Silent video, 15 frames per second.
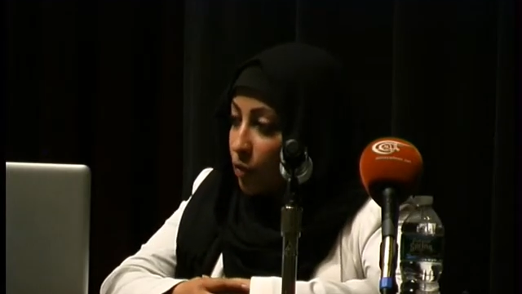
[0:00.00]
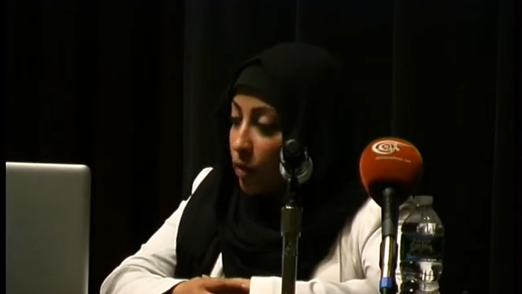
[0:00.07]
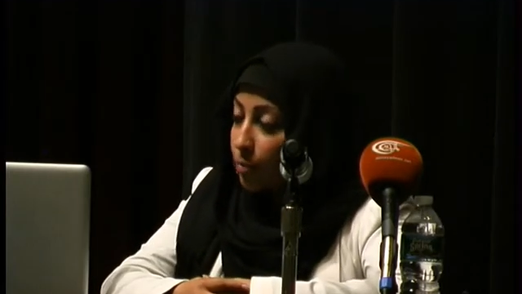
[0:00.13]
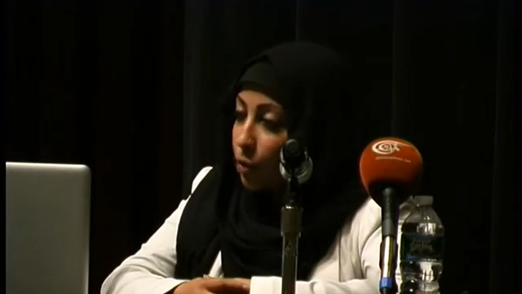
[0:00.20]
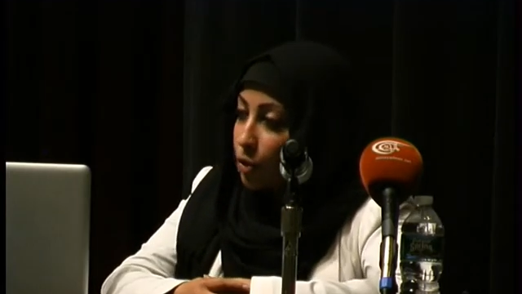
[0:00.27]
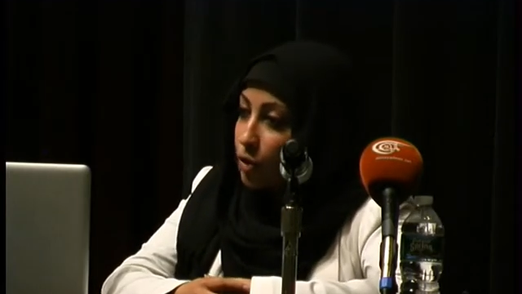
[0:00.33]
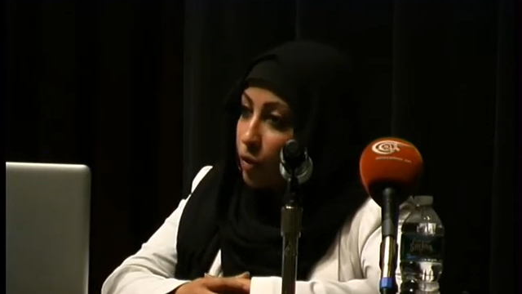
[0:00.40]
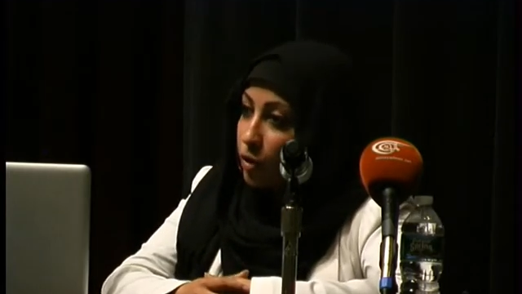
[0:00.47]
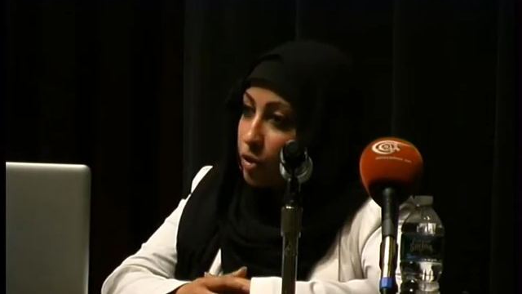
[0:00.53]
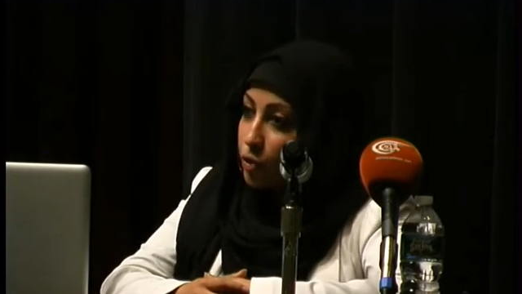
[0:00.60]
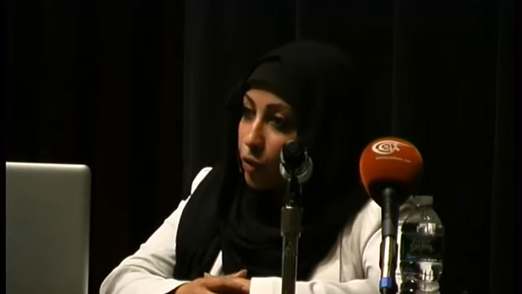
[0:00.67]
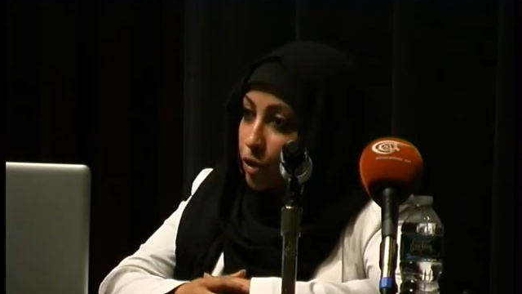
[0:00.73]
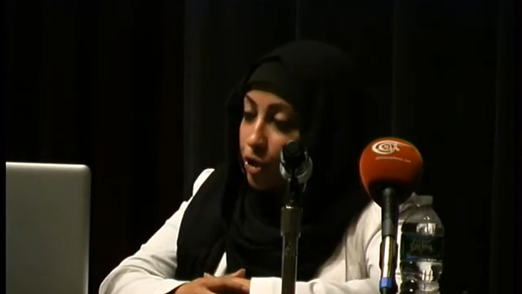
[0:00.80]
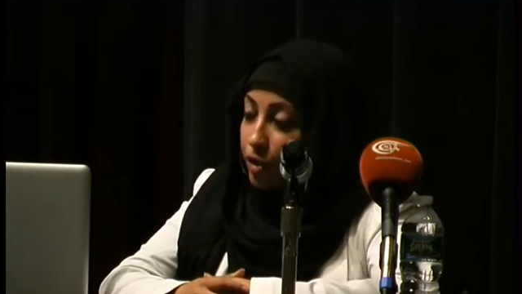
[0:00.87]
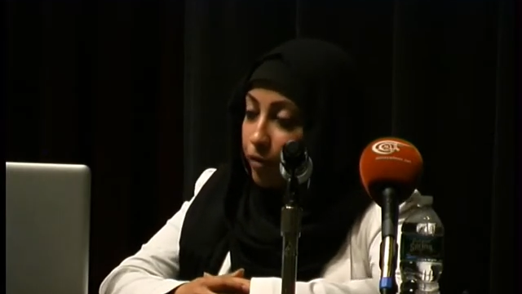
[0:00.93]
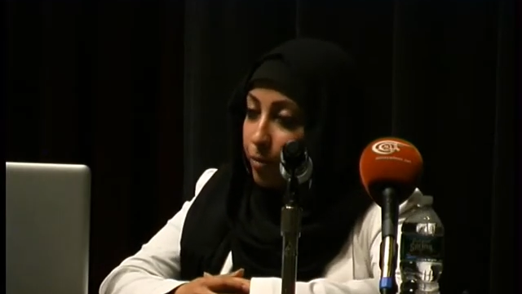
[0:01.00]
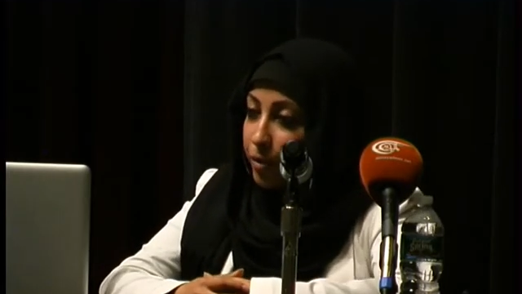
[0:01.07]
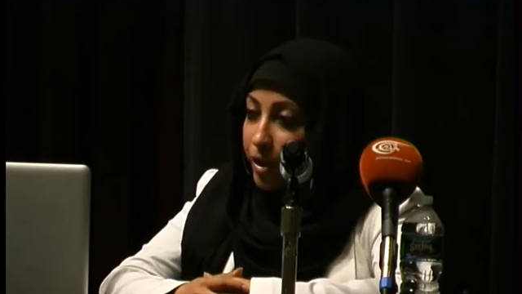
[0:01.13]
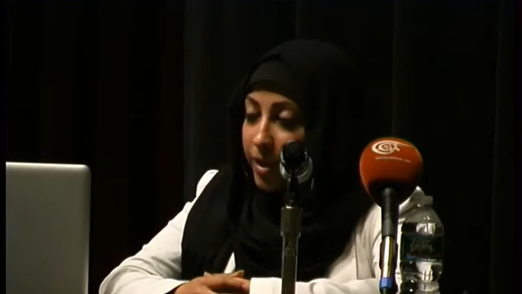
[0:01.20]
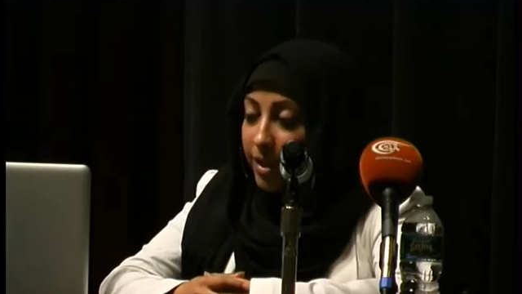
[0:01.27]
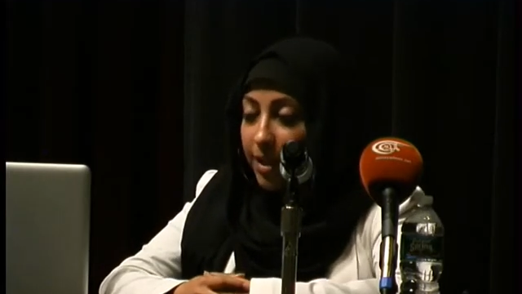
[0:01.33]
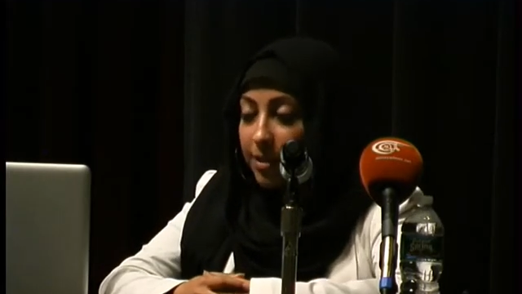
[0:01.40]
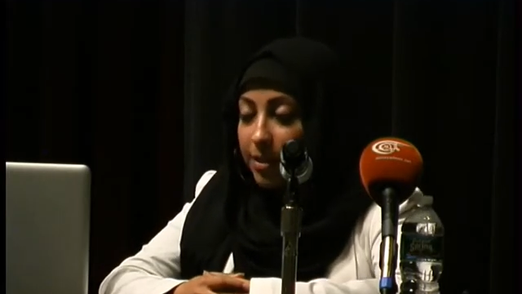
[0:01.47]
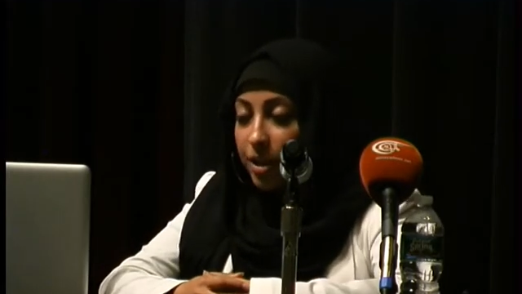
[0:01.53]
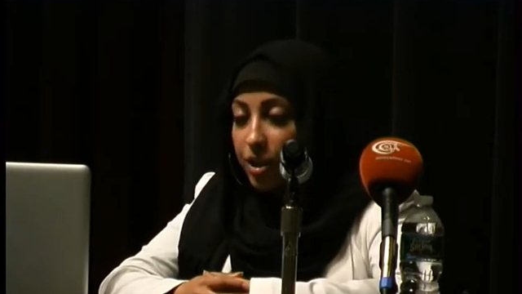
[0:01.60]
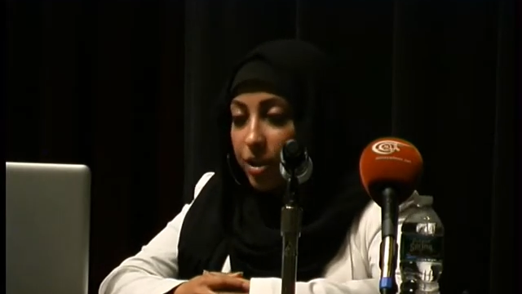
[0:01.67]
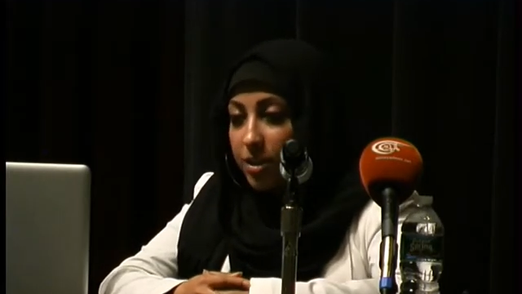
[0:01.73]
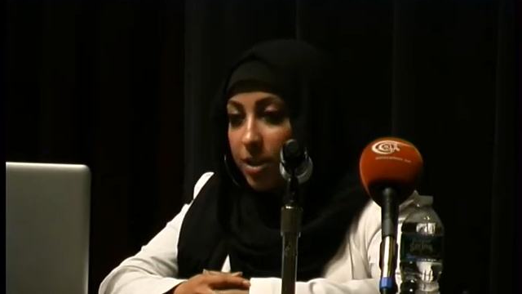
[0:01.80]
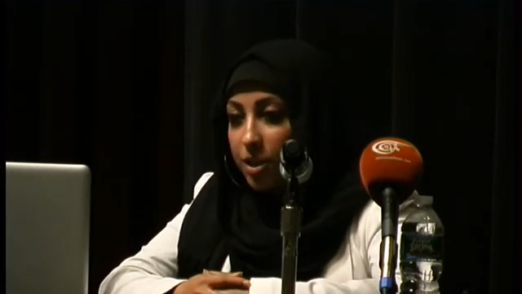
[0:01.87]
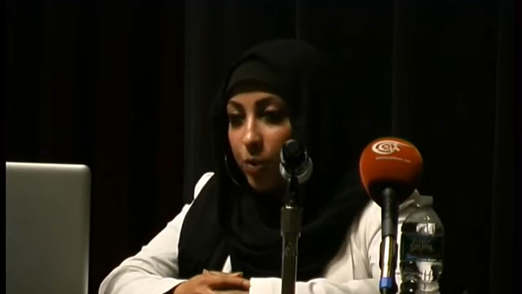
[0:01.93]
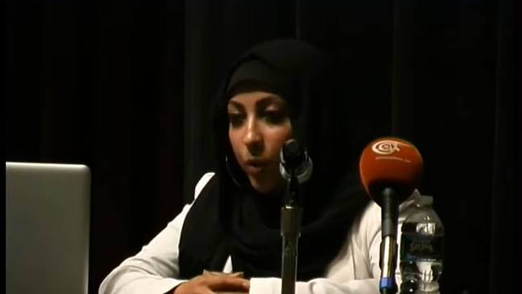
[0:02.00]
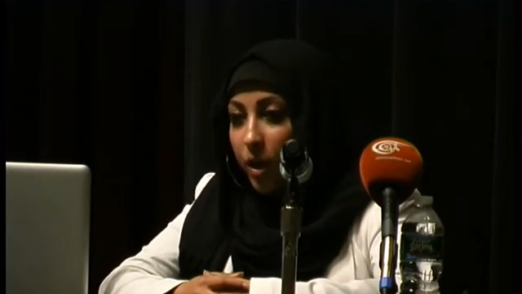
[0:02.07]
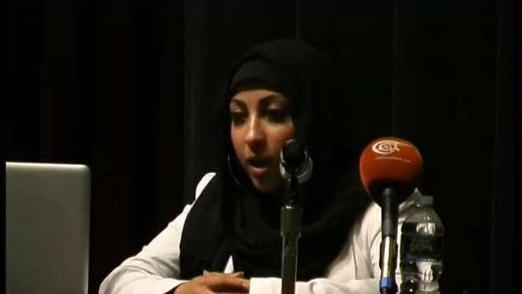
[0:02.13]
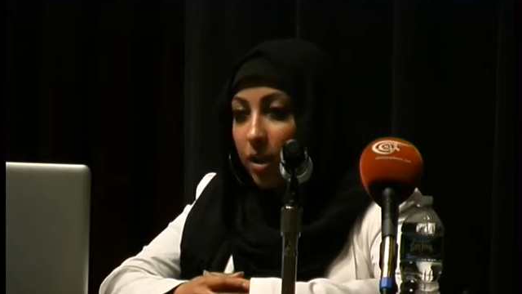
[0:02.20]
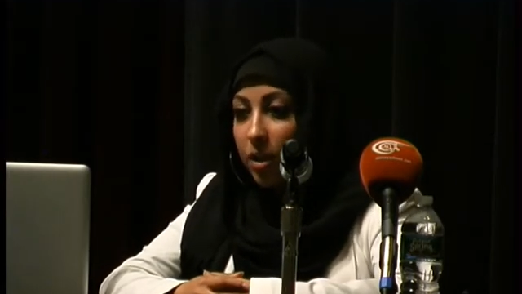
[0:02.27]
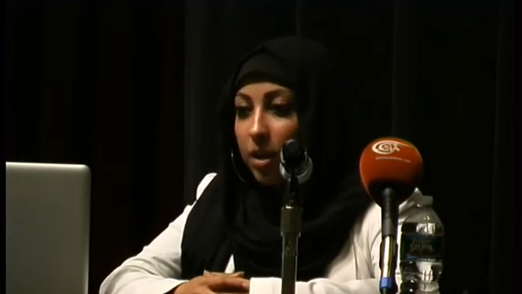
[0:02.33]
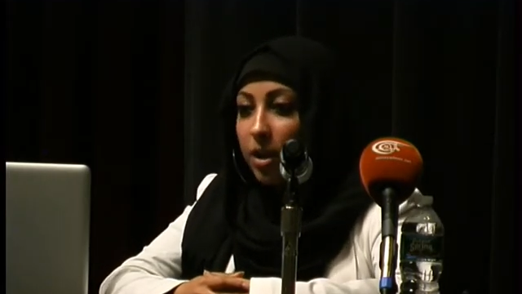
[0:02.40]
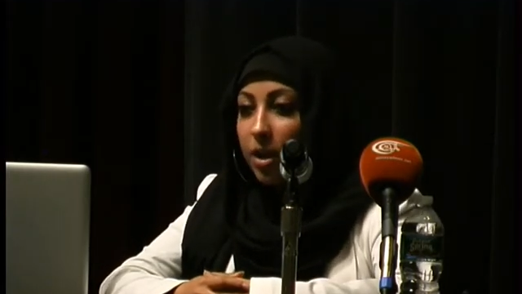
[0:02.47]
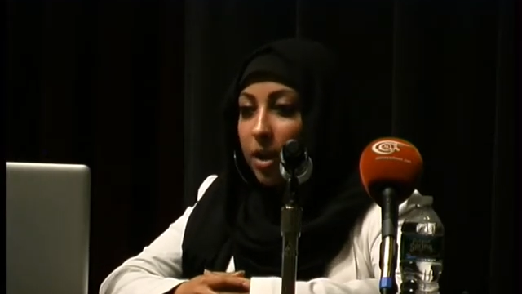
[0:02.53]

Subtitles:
Rapporteur on Torture from the United Nations as well.